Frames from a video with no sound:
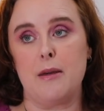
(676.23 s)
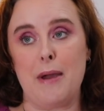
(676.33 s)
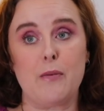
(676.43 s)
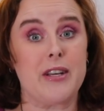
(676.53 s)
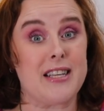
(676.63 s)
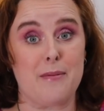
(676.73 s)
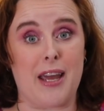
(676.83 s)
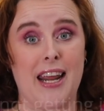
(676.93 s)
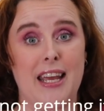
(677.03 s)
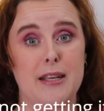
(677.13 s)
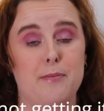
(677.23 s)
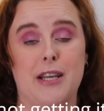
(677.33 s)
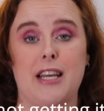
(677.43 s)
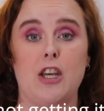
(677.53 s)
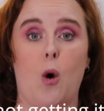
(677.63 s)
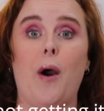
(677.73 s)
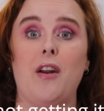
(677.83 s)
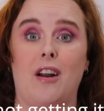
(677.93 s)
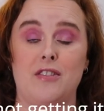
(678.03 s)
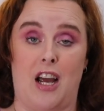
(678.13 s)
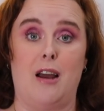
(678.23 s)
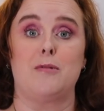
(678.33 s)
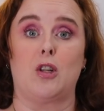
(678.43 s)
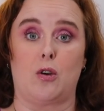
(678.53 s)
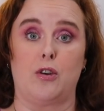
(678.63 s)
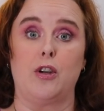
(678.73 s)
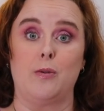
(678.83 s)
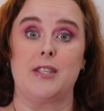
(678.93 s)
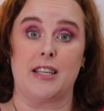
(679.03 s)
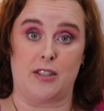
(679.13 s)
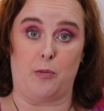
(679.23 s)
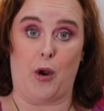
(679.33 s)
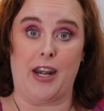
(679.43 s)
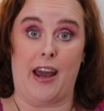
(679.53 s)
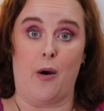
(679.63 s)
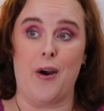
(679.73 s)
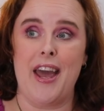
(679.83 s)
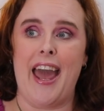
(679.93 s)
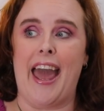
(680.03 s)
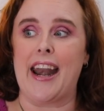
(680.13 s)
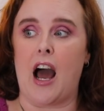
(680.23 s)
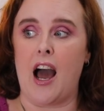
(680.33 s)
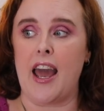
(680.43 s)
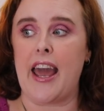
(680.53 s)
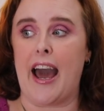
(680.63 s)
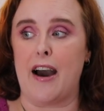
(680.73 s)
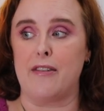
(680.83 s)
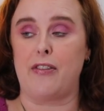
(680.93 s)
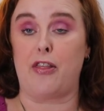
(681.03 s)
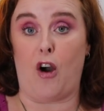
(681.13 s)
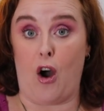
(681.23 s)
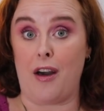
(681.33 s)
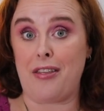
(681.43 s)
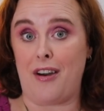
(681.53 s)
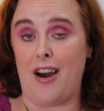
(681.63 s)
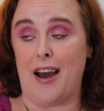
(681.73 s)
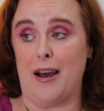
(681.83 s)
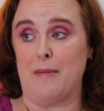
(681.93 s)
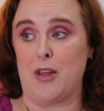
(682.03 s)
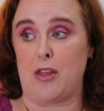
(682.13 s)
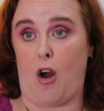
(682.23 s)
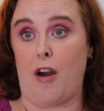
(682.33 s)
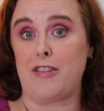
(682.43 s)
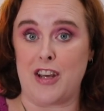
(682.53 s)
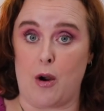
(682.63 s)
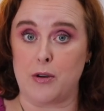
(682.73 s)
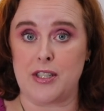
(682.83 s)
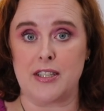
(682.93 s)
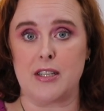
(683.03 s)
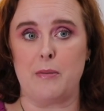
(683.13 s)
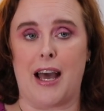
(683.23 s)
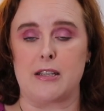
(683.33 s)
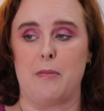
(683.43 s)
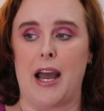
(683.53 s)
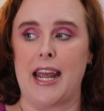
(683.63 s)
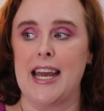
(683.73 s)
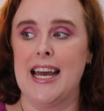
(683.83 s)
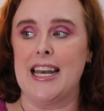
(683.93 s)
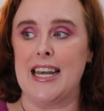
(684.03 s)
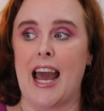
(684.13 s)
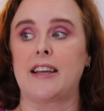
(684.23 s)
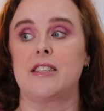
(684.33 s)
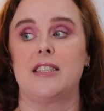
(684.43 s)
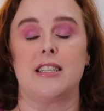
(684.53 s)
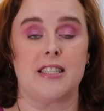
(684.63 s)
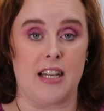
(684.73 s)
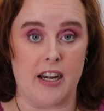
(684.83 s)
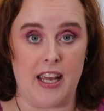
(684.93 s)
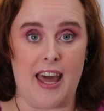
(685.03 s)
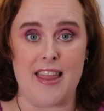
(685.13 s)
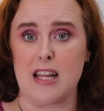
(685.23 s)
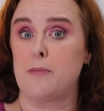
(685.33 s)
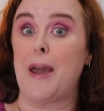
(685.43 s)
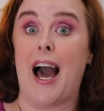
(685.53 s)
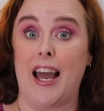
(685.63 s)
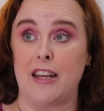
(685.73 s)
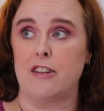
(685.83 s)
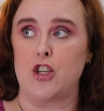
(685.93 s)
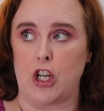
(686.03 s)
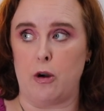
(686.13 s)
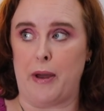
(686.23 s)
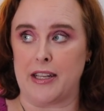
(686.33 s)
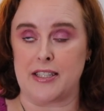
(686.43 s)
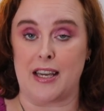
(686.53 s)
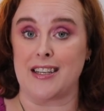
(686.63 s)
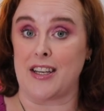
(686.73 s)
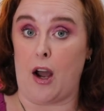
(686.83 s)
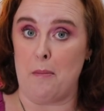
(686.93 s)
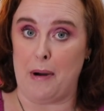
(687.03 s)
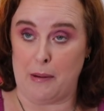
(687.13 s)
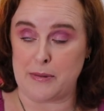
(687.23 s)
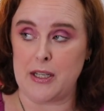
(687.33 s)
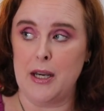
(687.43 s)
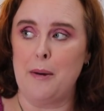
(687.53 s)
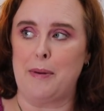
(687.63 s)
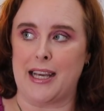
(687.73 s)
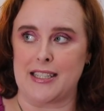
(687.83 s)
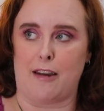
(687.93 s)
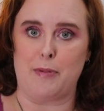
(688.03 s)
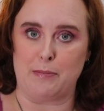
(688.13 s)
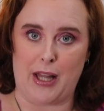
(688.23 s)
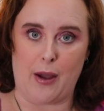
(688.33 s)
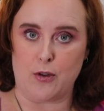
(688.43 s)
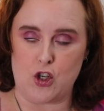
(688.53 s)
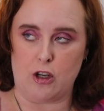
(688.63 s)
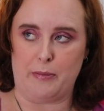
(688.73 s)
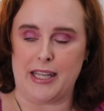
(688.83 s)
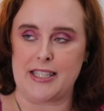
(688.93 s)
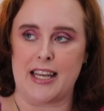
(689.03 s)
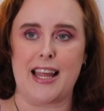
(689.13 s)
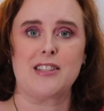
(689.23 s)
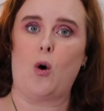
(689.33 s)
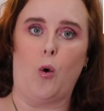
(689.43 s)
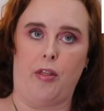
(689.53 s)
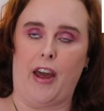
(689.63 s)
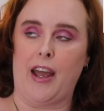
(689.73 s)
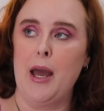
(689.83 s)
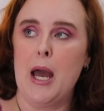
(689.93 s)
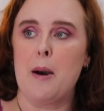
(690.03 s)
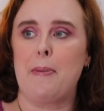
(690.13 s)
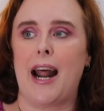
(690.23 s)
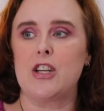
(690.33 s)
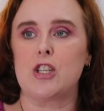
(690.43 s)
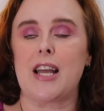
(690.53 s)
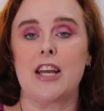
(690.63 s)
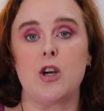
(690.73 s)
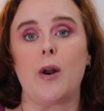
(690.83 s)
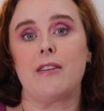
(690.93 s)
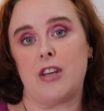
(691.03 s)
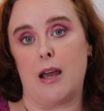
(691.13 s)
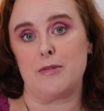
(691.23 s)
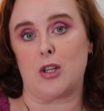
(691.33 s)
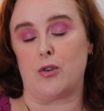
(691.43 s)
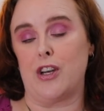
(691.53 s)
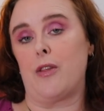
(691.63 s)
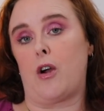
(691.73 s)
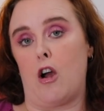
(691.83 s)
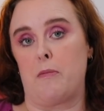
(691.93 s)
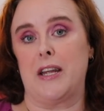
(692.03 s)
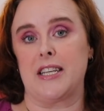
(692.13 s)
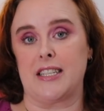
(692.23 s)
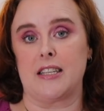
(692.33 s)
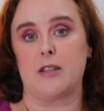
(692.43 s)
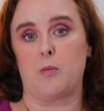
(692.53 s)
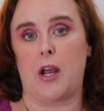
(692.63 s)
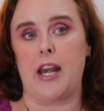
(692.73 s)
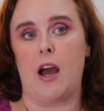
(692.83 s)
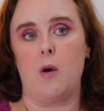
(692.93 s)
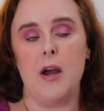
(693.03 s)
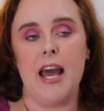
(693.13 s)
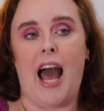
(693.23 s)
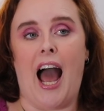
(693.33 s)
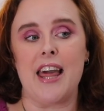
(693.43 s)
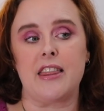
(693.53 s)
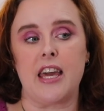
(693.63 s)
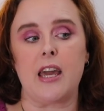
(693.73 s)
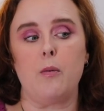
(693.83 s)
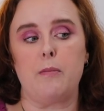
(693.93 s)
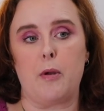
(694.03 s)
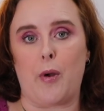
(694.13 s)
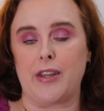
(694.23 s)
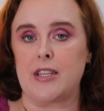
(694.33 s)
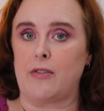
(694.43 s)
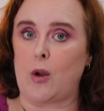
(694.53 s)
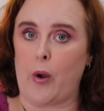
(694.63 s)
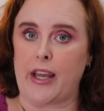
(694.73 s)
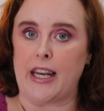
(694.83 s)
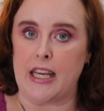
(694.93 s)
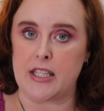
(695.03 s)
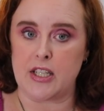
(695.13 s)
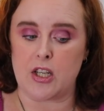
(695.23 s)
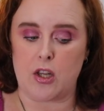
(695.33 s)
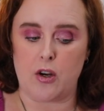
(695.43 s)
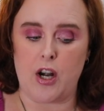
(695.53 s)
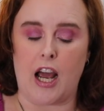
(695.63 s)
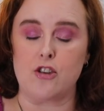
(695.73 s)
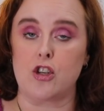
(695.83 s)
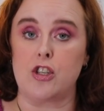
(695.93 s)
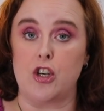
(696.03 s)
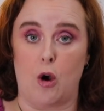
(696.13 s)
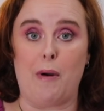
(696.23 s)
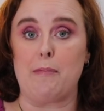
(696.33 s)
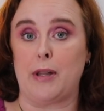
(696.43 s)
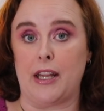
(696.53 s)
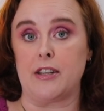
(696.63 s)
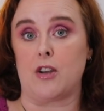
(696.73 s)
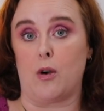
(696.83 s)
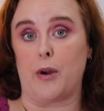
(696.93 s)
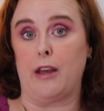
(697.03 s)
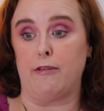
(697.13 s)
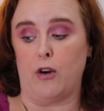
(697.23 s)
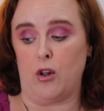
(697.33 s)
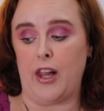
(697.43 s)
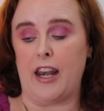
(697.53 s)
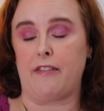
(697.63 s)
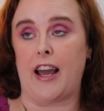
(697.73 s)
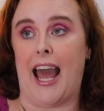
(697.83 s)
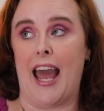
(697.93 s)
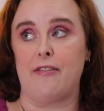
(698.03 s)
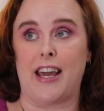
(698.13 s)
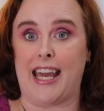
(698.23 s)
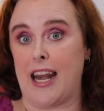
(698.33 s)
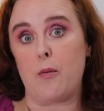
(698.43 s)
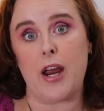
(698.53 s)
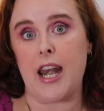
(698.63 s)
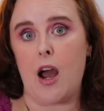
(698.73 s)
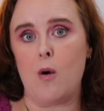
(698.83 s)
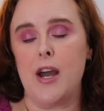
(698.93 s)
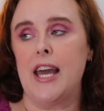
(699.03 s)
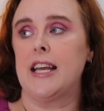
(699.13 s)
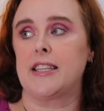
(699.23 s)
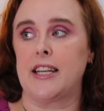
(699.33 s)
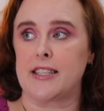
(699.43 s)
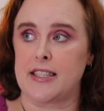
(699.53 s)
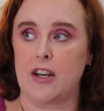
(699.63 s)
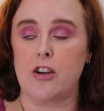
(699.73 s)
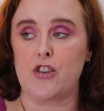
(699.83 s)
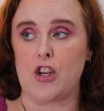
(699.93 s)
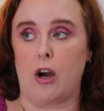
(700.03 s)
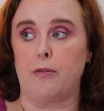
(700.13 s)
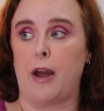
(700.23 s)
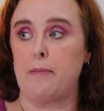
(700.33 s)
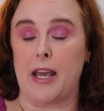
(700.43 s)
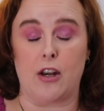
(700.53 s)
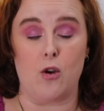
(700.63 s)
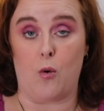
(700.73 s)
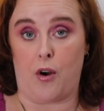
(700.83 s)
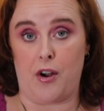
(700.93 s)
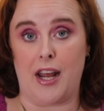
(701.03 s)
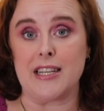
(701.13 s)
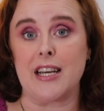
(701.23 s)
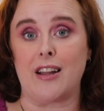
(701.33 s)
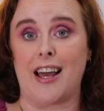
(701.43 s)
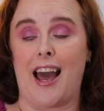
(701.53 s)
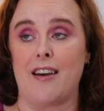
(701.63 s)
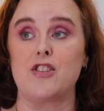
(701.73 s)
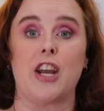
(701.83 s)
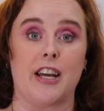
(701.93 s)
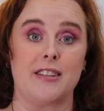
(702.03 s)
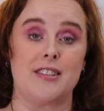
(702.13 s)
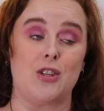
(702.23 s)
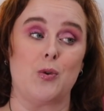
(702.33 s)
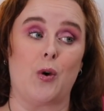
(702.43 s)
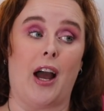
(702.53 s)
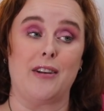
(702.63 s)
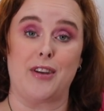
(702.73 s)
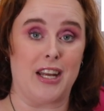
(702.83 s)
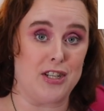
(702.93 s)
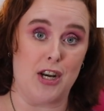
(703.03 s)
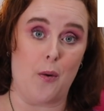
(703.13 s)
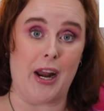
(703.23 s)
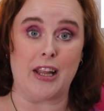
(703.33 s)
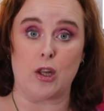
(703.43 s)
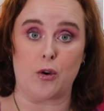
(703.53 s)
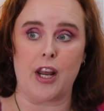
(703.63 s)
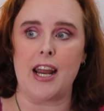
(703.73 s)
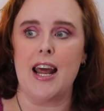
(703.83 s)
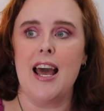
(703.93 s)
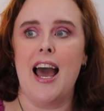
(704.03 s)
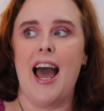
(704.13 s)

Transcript: The main reason I'm getting it is because I know I don't have time to learn a new system right now. And I have Thoth, uh, the Thoth Tarot system, as my next to study, and that's behind Geomancy because it got bumped, because I've been playing with Geomancy, and that's a whole thing. But I just, I don't have time to learn another cardomantic system right now. I think it would be relatively quick and easy to learn. I just know my plate is already full, and if I if I get it right now, it's going to sit on a shelf and be ignored until I have chance to kind of get to know it and learn it.